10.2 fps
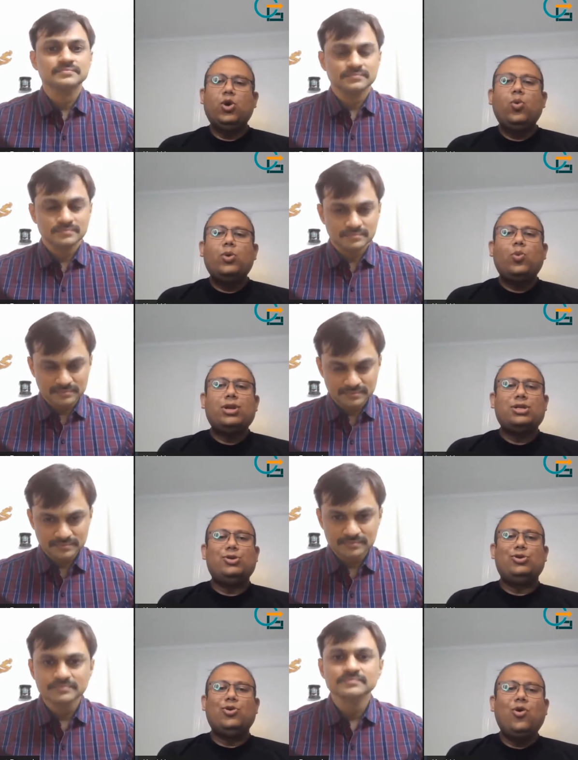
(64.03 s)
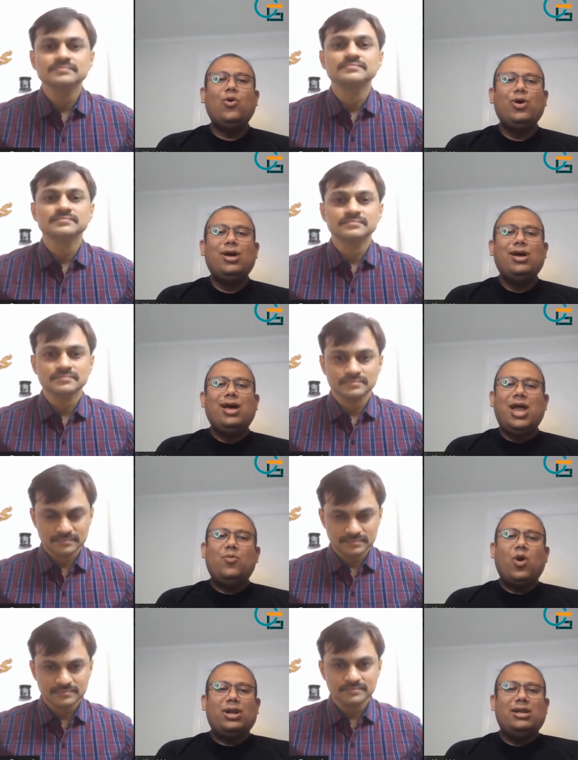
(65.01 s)
Speaker 1: no one wanted to go
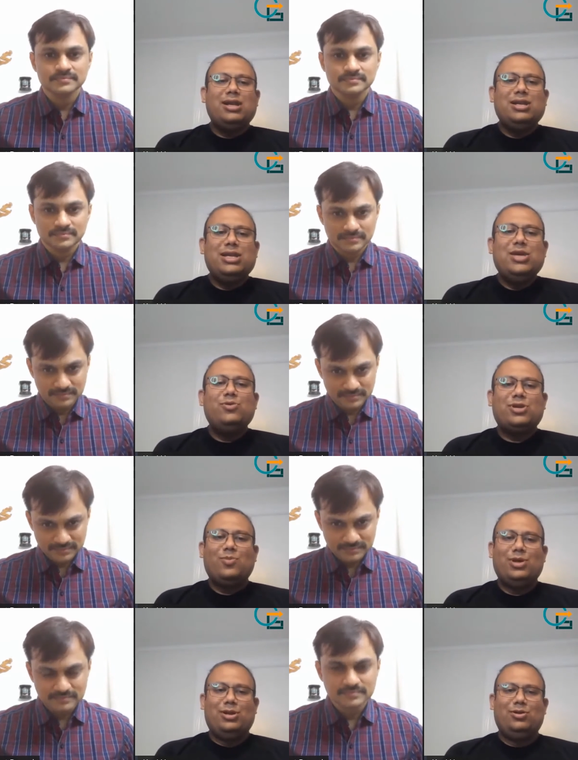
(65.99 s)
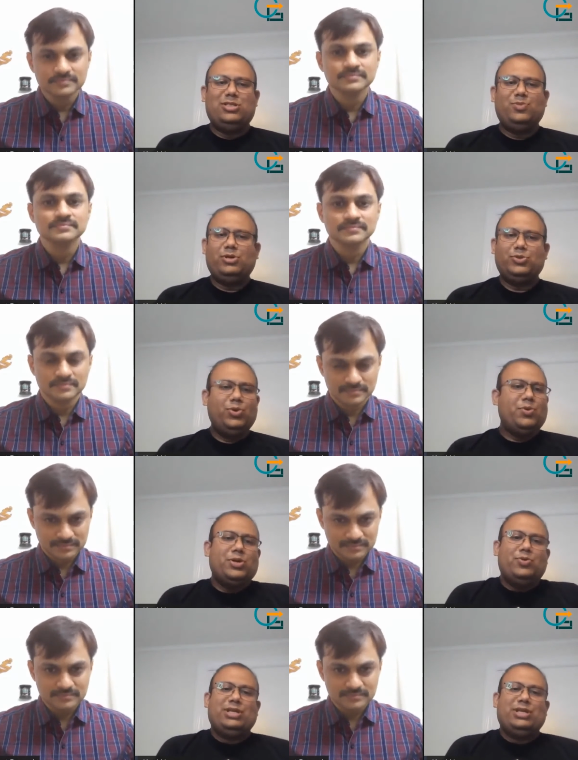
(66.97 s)
and work in a new terminology because we were